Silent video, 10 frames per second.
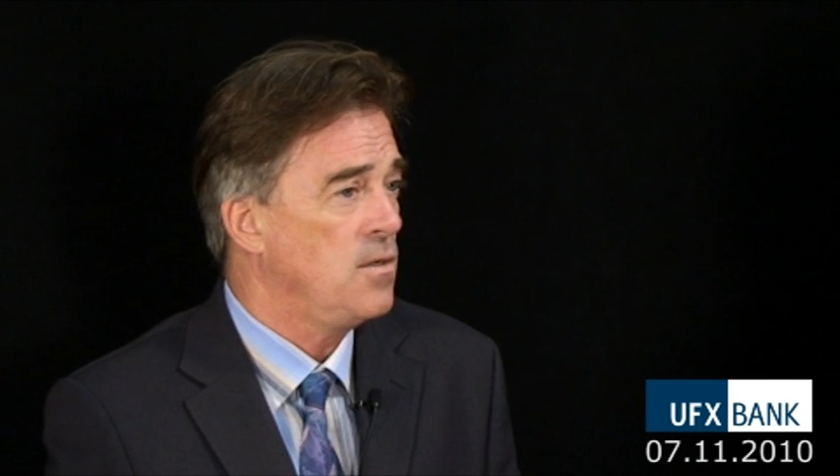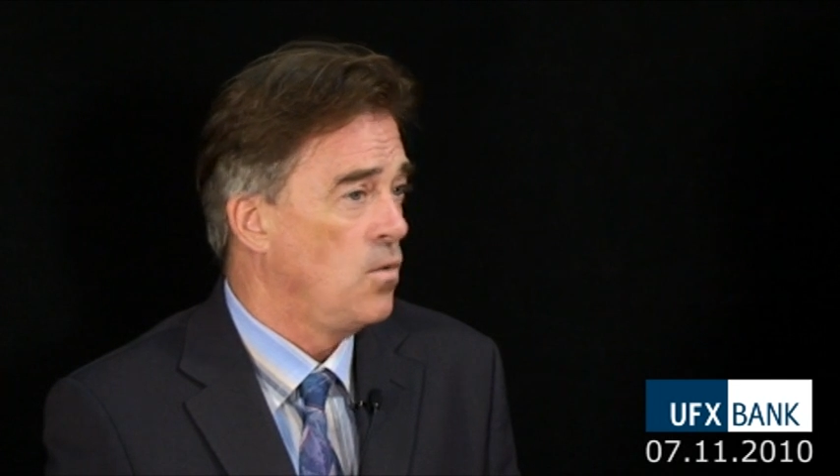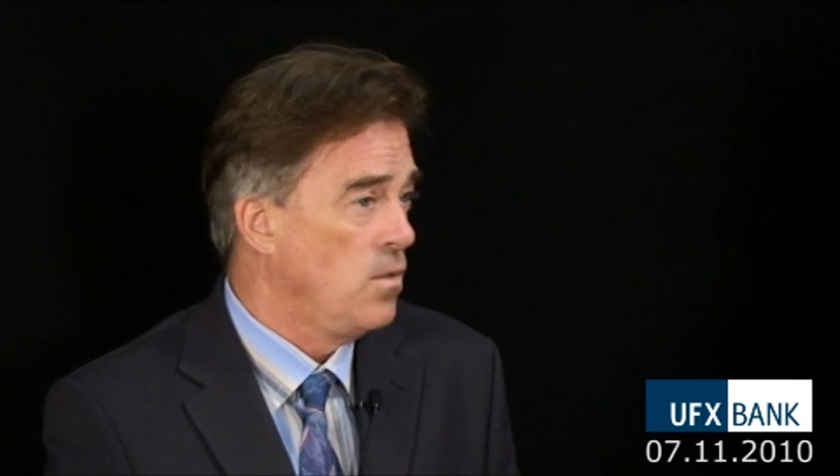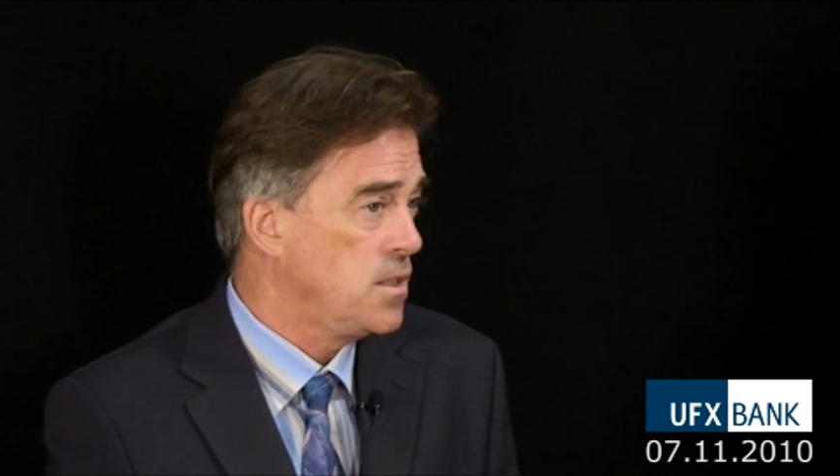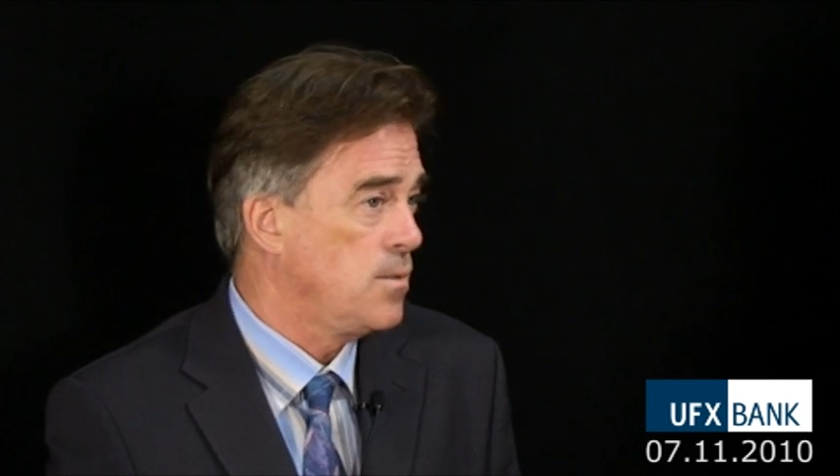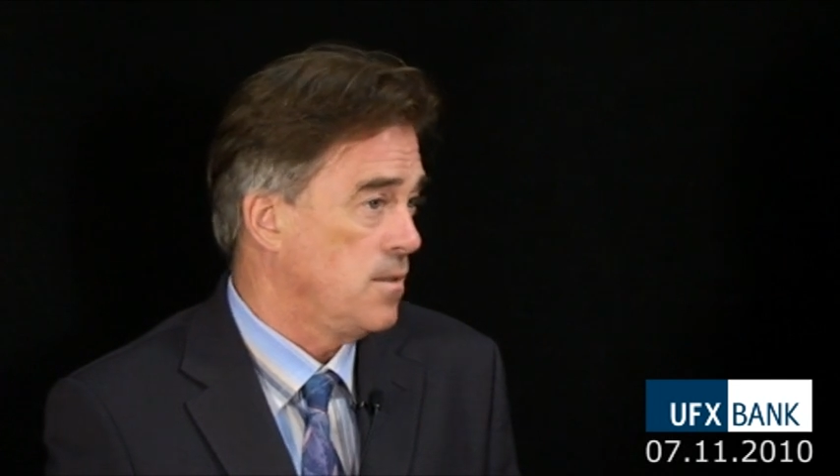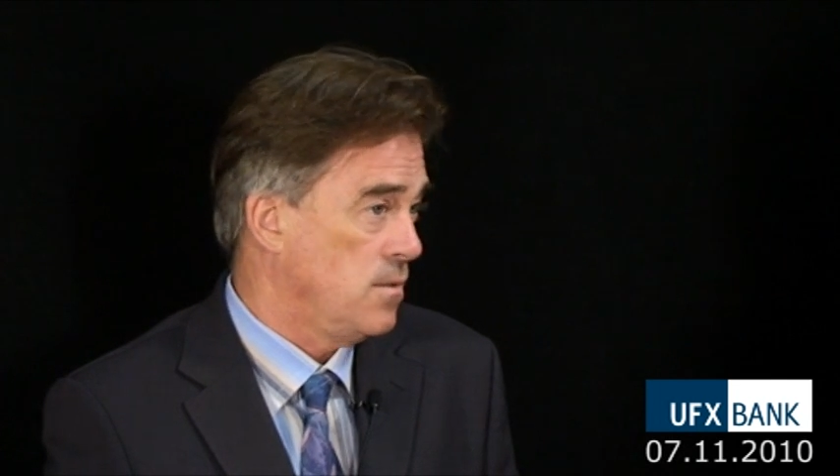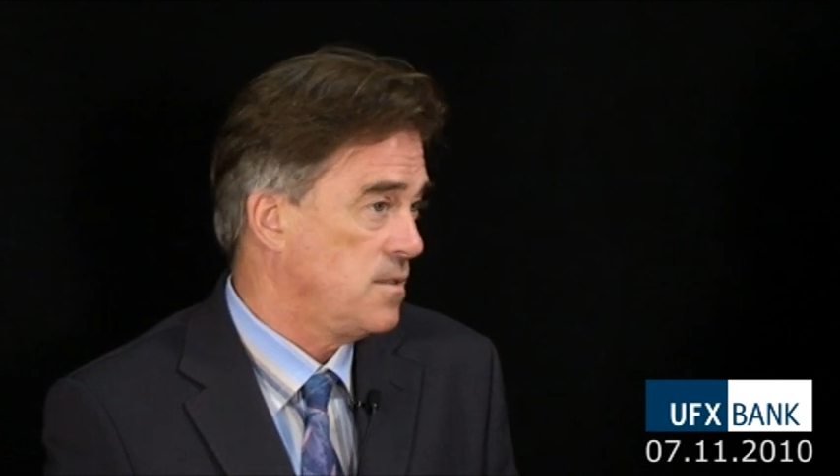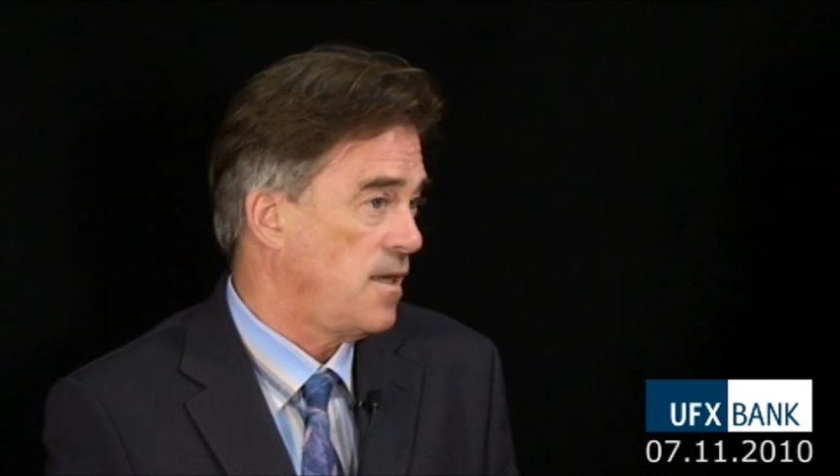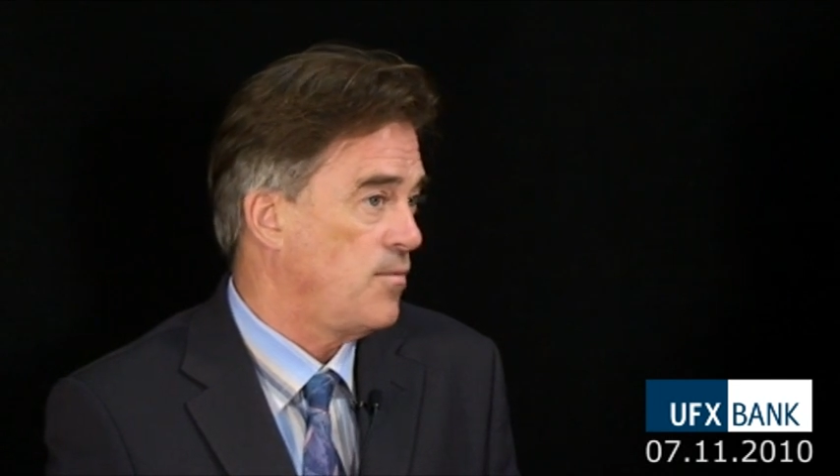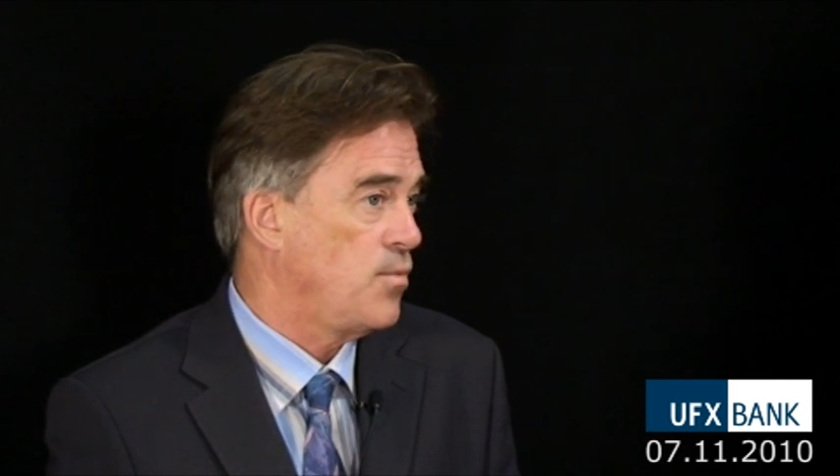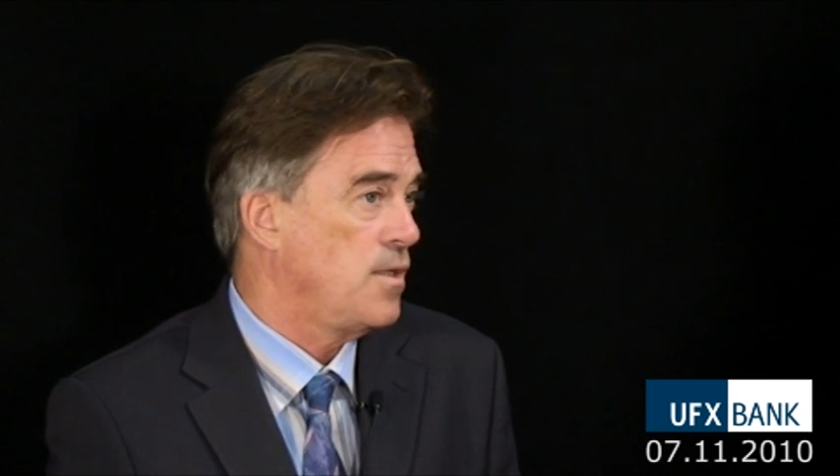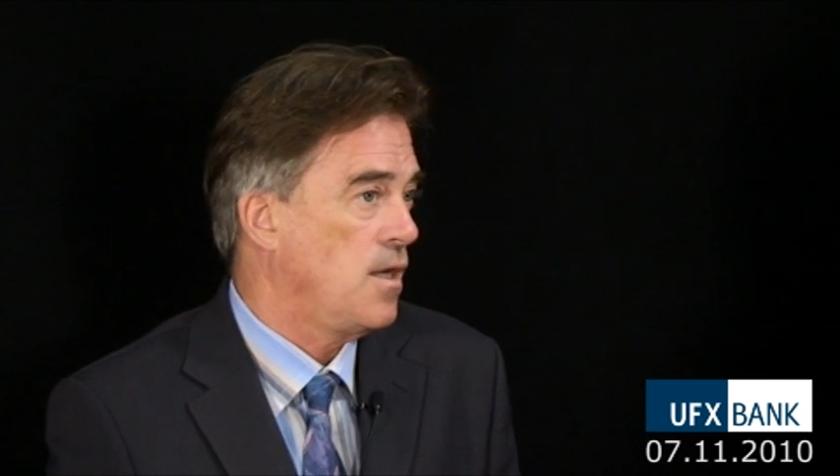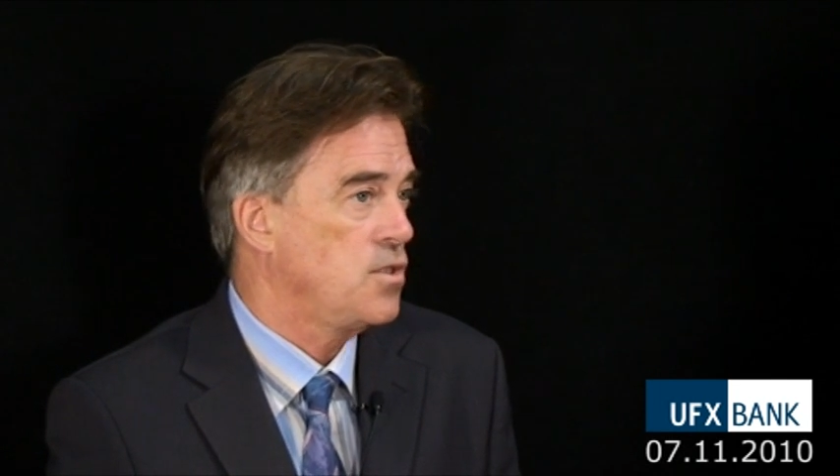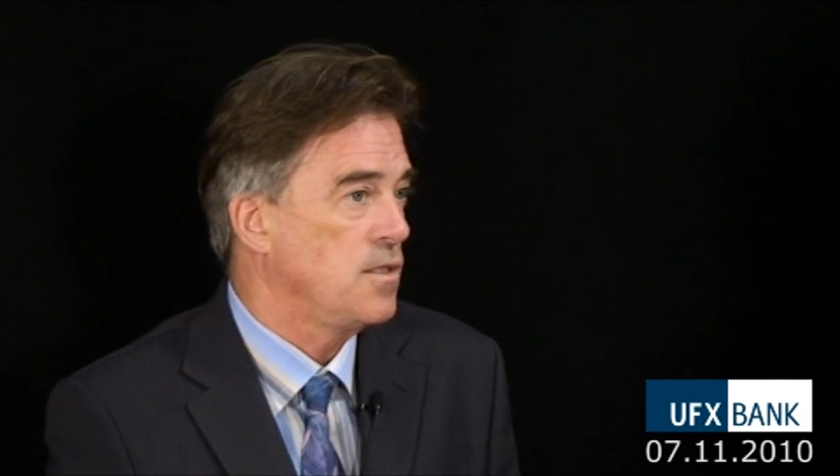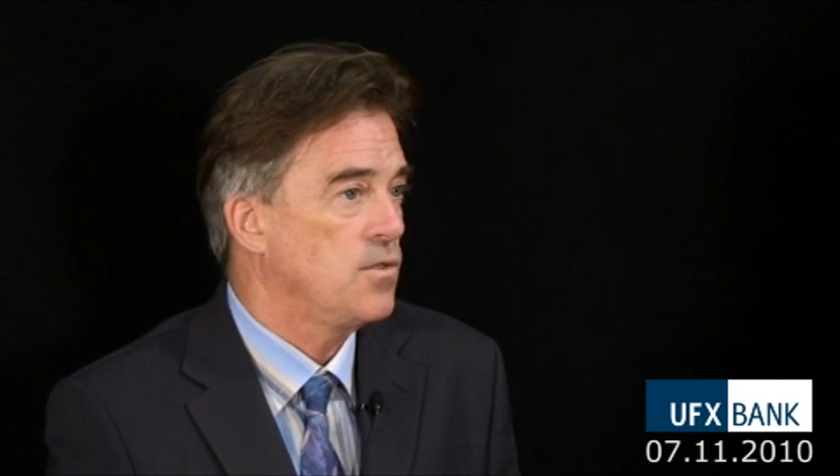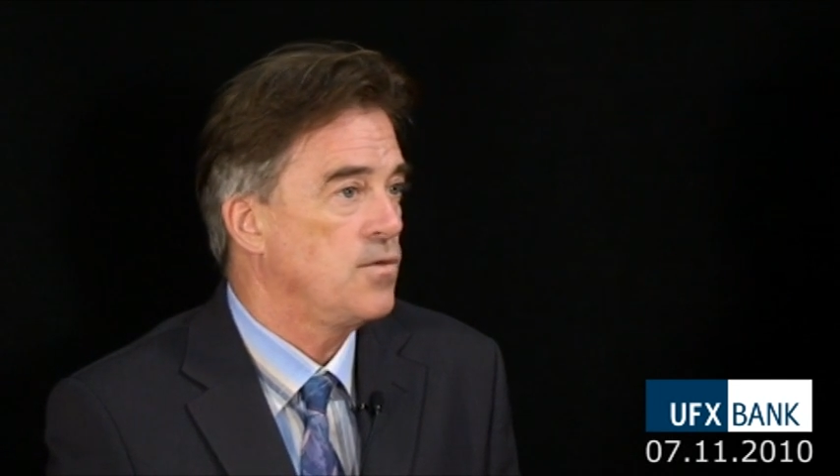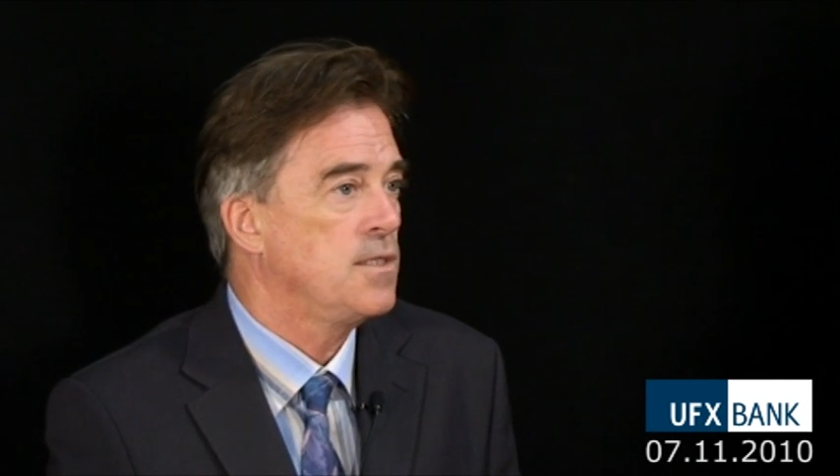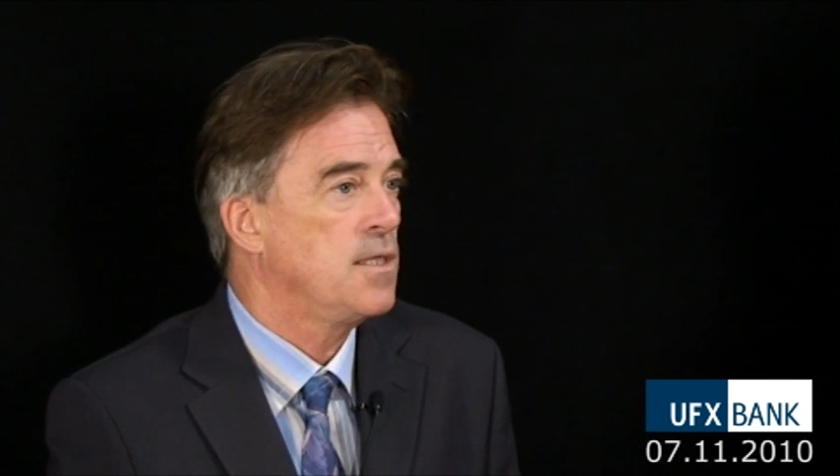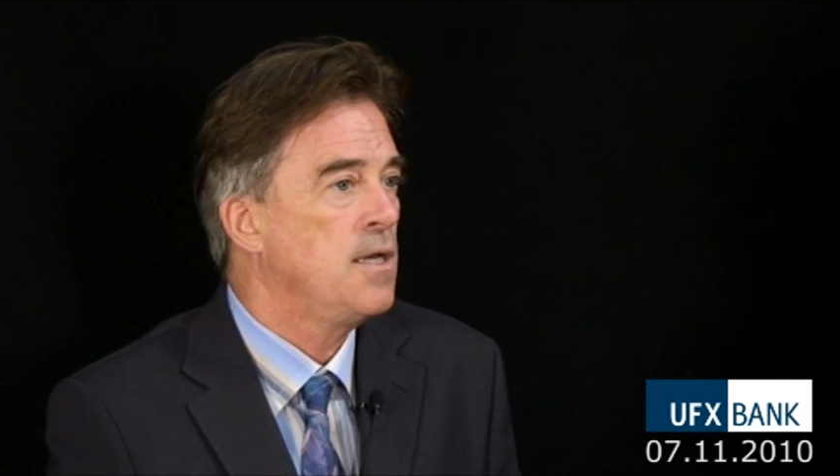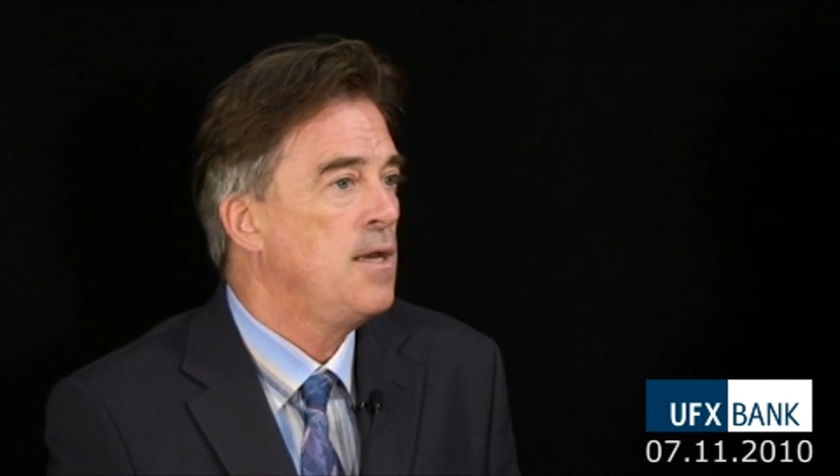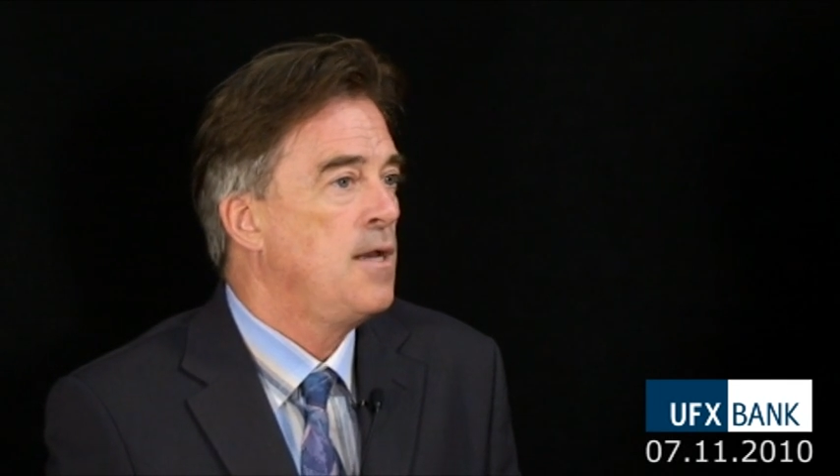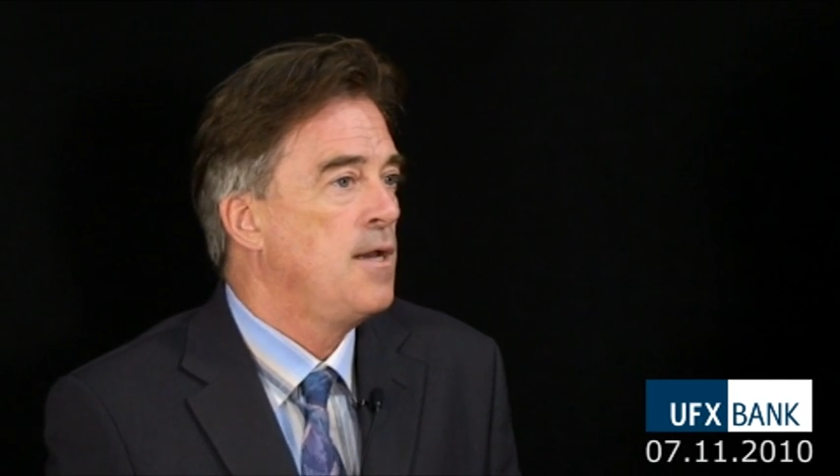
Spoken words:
also a good sign of production increasing,